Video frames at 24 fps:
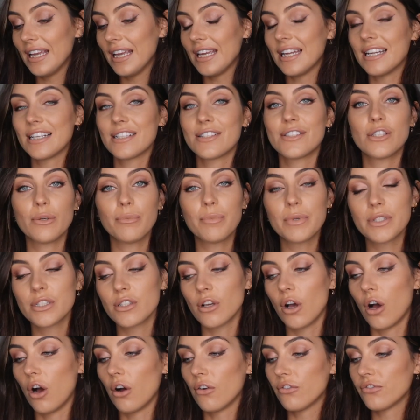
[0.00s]
It is super
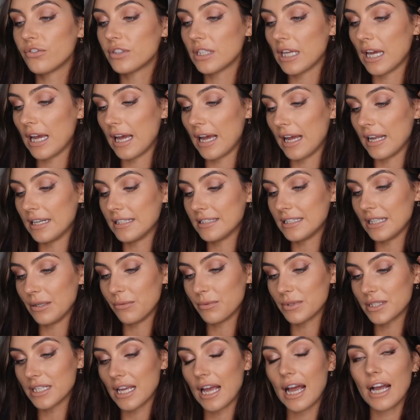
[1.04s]
soft and it
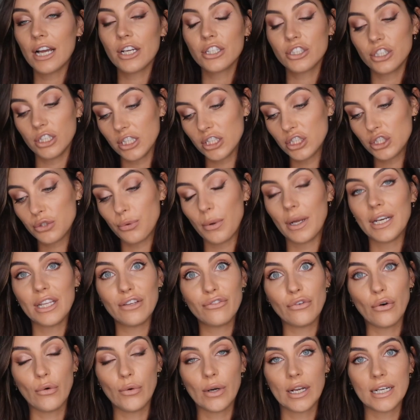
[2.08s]
was actually
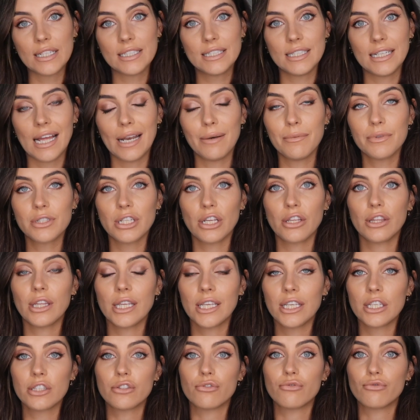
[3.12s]
$24.99, which I
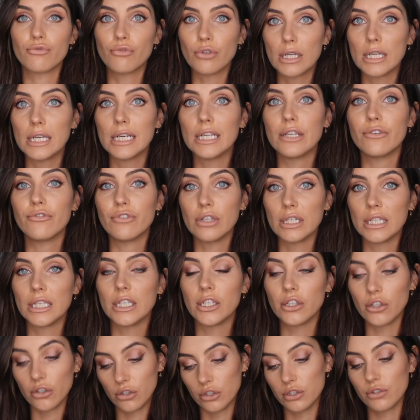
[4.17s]
think is really
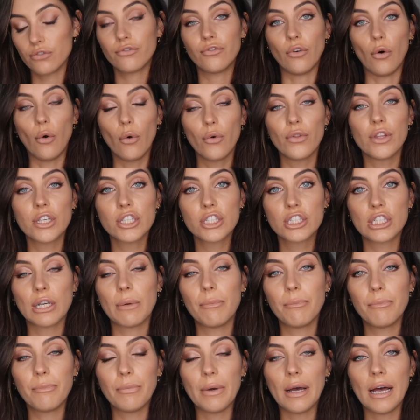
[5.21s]
good for this
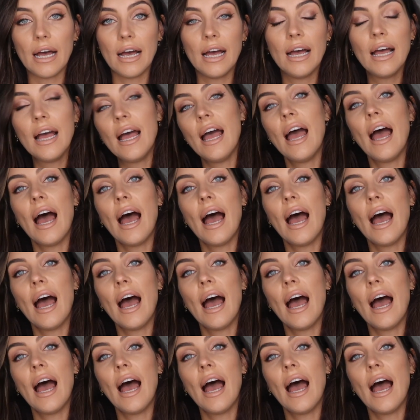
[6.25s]
jumper.